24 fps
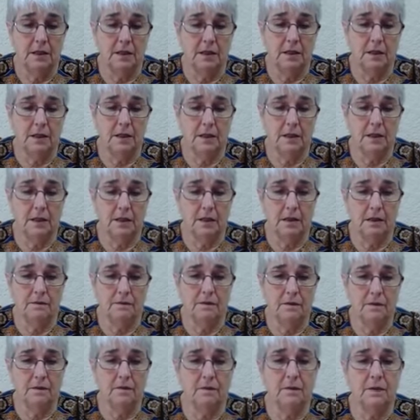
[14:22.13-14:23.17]

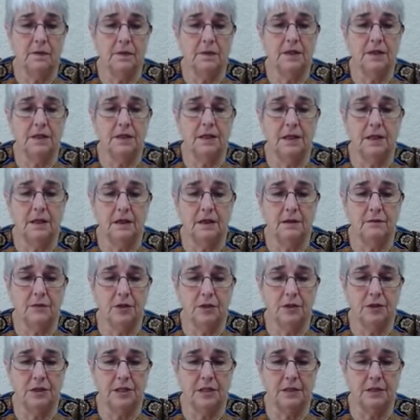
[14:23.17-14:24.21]
Again, I'm
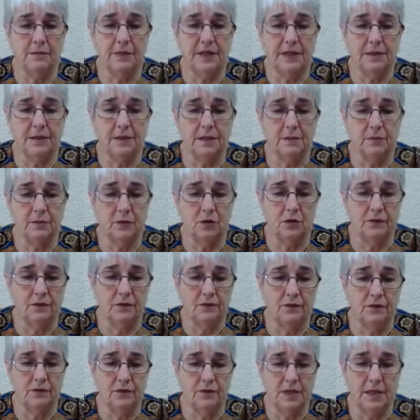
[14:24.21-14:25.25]
going to slip back to the book of
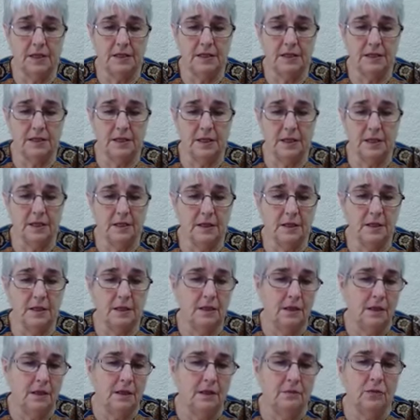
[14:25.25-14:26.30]
Esther,
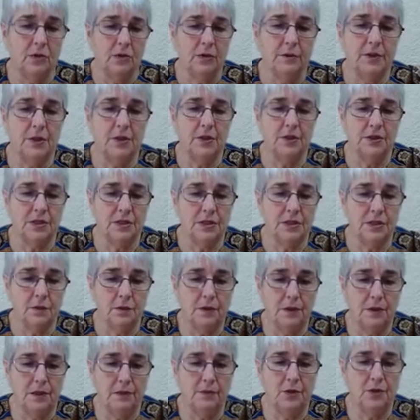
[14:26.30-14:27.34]
probably because it's the
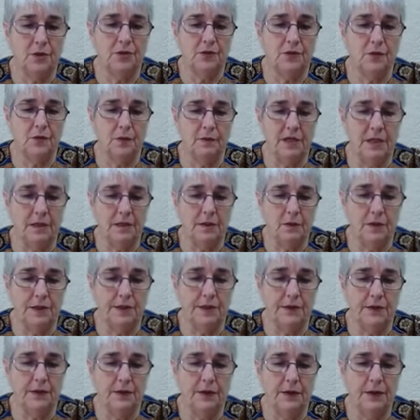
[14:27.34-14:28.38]
one I'm most familiar
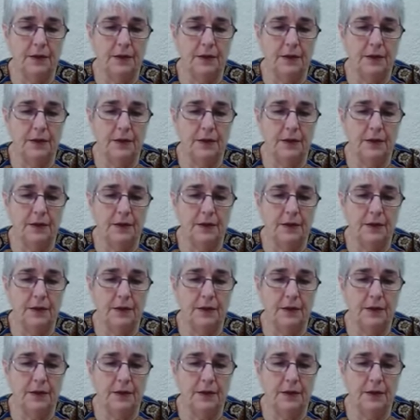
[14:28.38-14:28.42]
with.